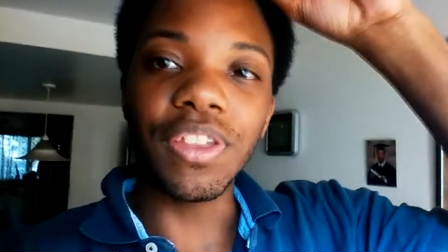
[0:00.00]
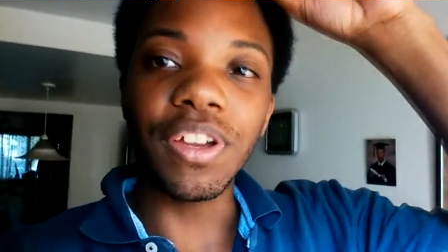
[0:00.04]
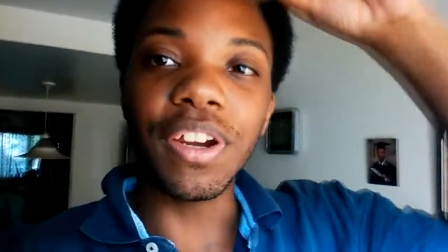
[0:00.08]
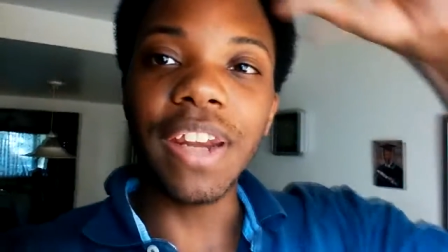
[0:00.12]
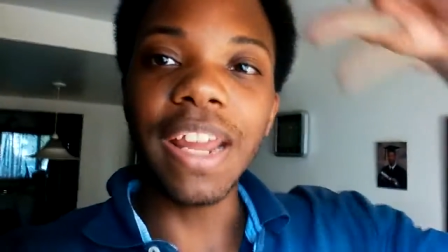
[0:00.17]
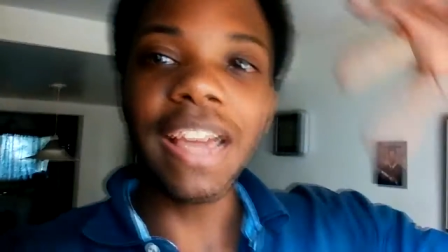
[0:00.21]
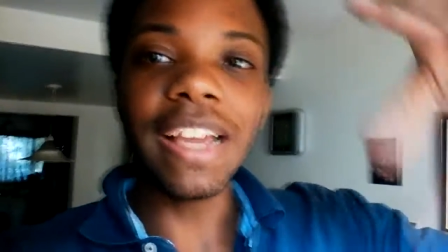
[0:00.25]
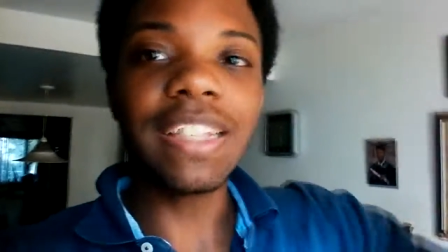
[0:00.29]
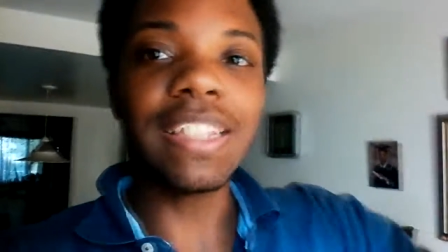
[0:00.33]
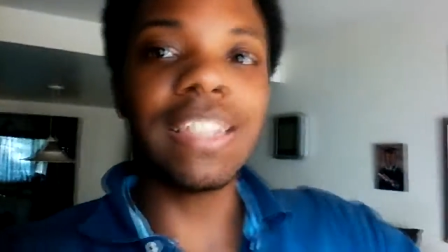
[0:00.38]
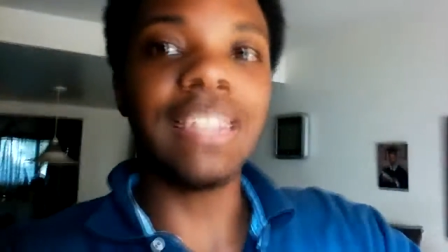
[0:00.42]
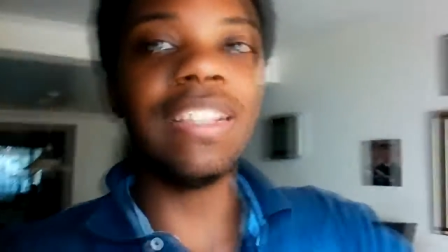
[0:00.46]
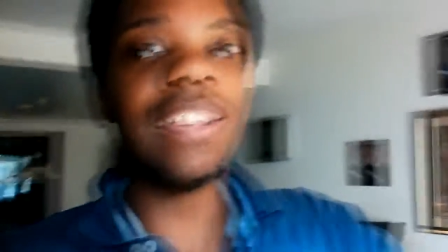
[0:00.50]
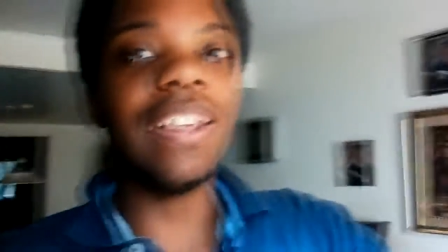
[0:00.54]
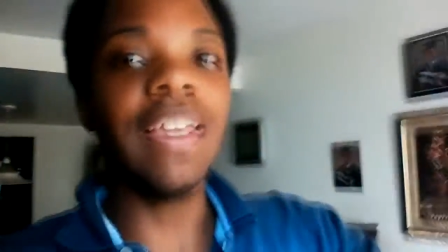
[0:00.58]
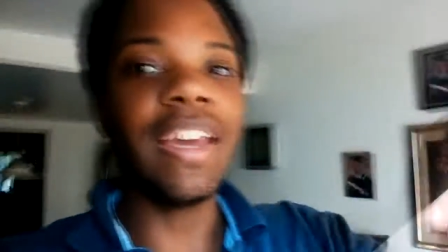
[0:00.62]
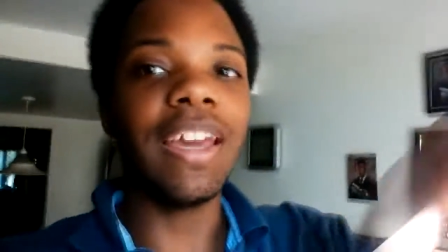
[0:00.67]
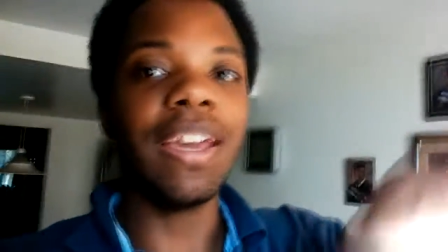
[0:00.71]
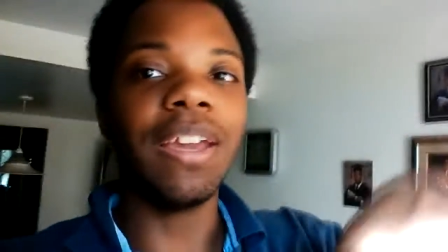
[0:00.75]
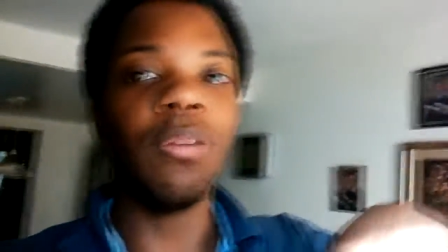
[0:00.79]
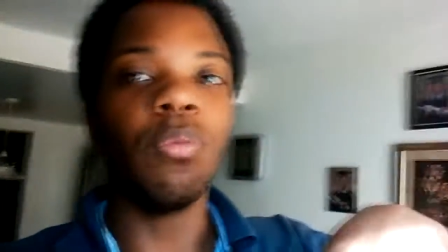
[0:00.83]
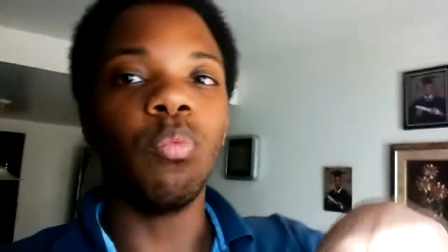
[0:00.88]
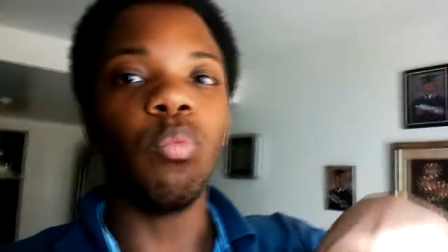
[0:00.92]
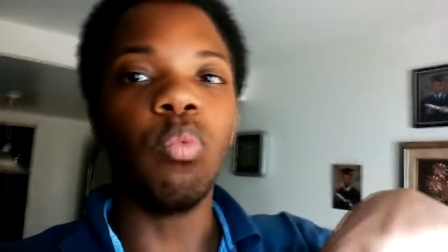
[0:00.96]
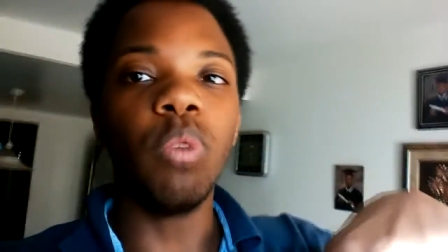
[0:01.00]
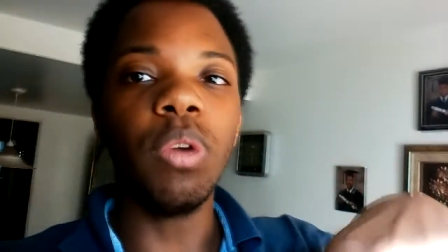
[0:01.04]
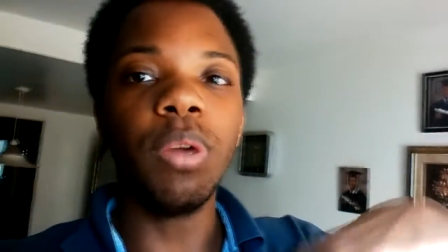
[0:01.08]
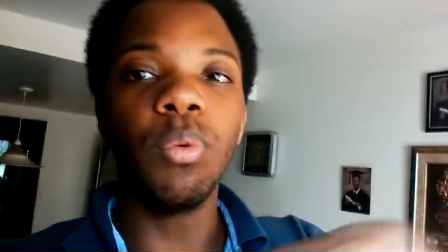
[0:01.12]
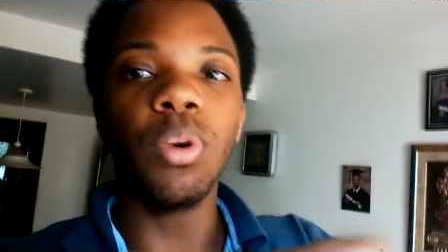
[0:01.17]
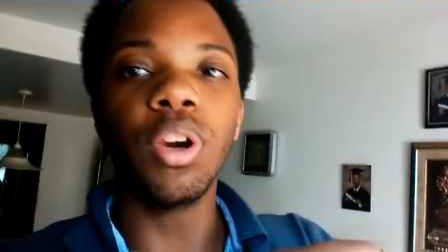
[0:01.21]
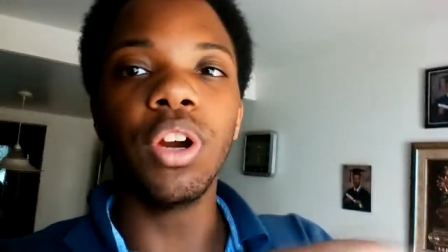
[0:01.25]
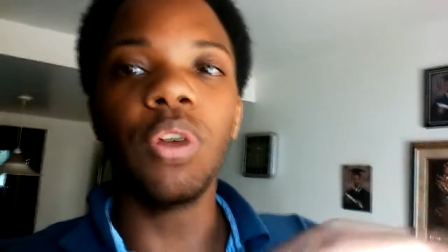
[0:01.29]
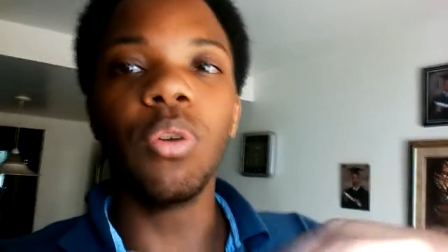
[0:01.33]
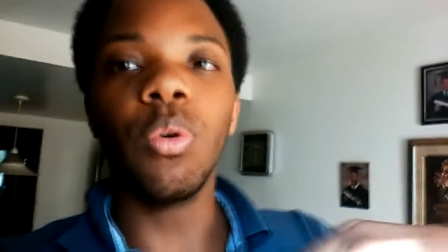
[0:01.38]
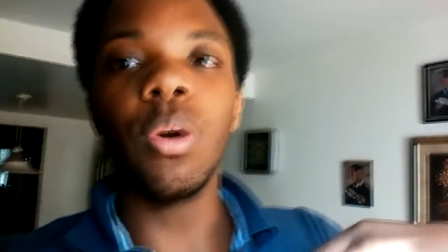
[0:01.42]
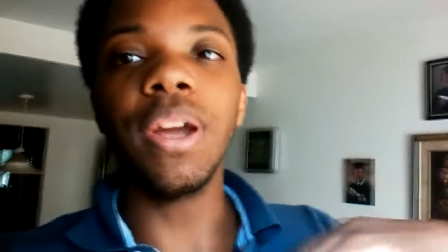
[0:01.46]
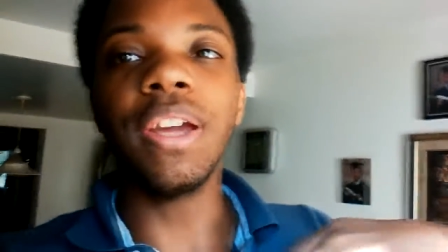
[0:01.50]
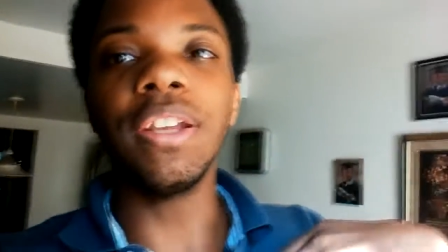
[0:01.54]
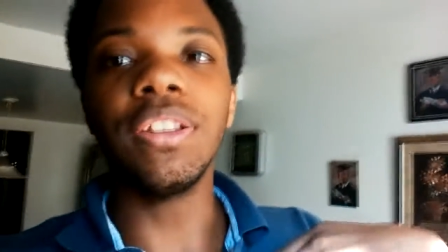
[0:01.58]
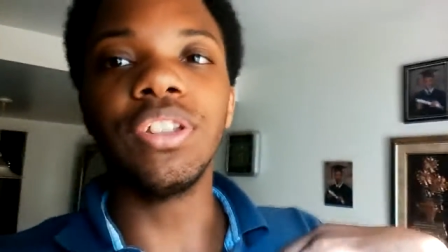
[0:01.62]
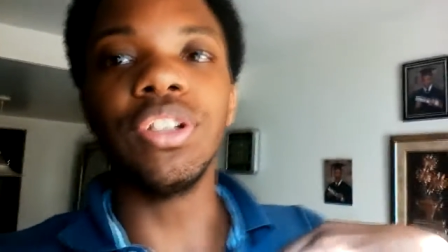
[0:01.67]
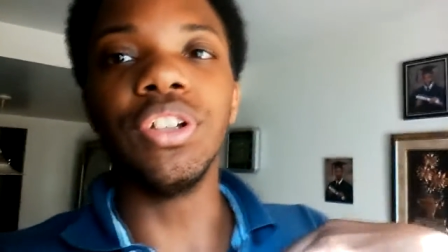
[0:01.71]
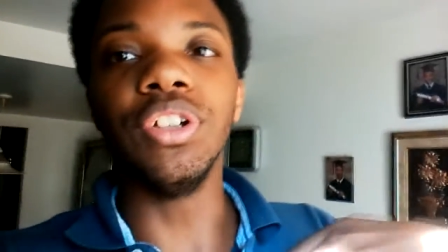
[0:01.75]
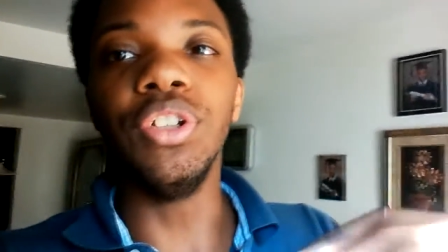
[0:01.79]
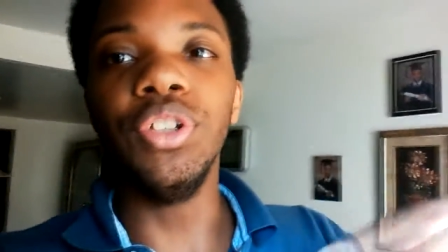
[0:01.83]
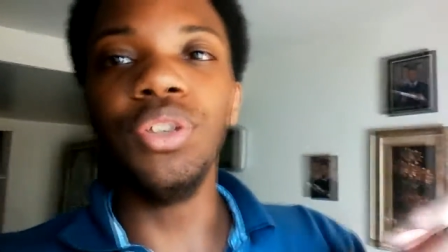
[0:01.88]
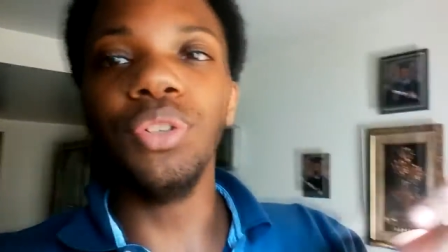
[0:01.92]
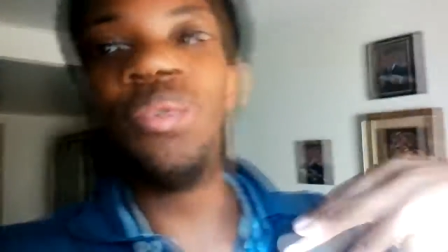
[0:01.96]
the next day we were going
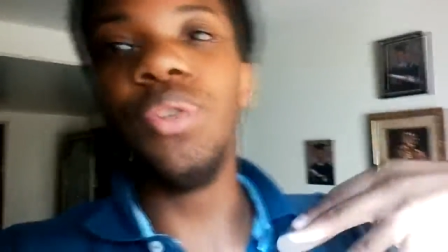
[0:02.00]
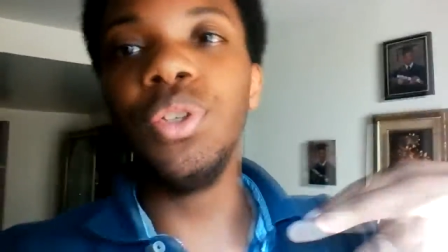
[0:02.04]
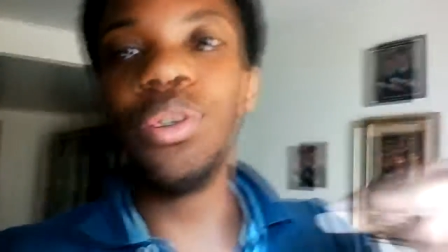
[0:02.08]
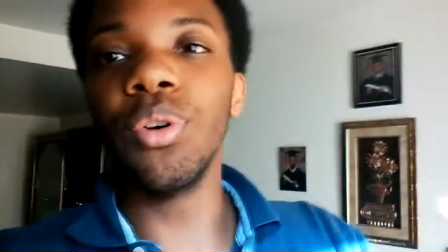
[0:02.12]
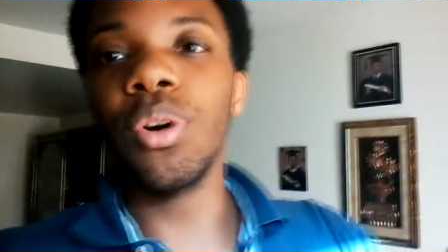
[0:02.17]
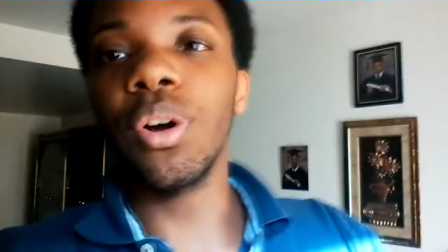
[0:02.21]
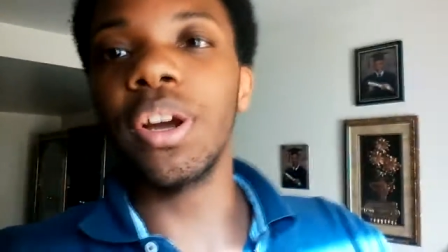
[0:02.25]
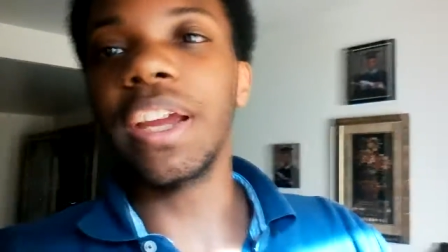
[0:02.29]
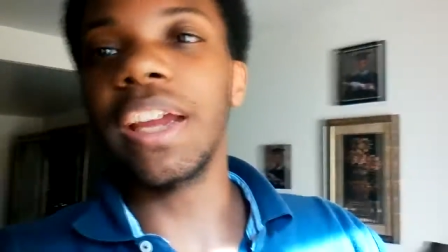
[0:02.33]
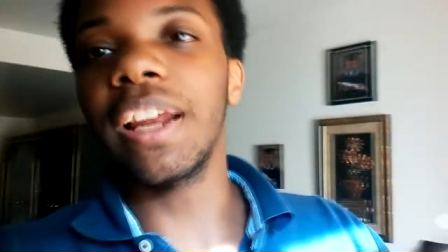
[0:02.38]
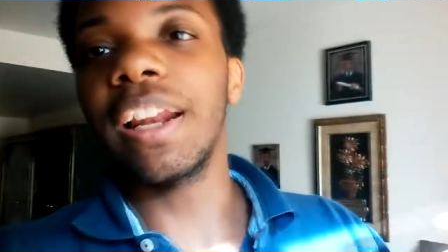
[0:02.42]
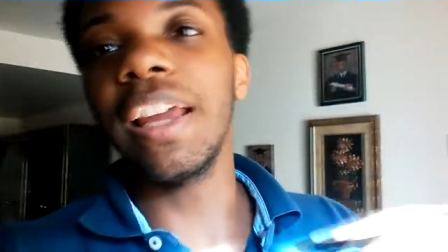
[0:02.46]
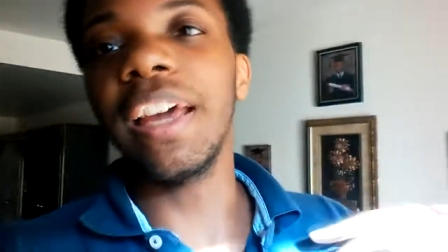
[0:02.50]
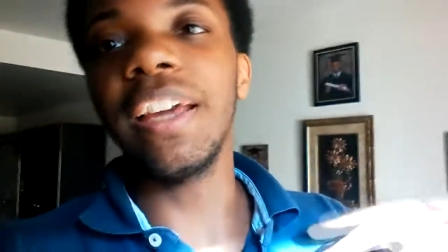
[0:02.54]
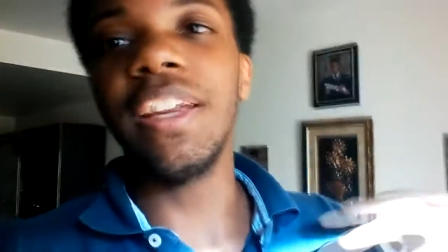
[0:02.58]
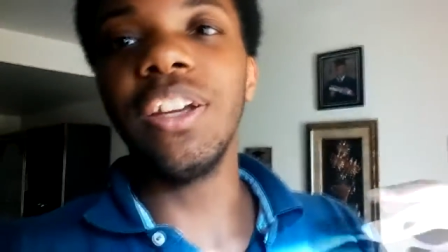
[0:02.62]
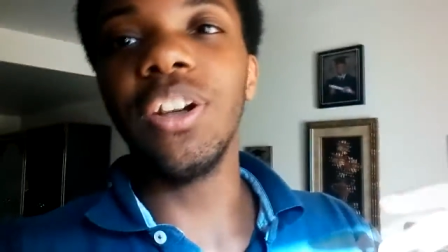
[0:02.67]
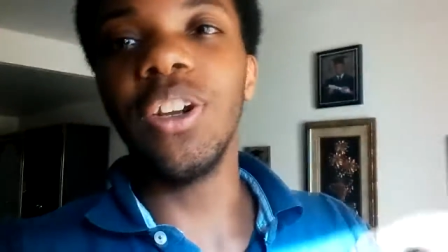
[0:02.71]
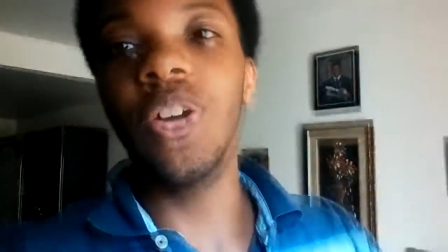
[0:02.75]
to New York and like you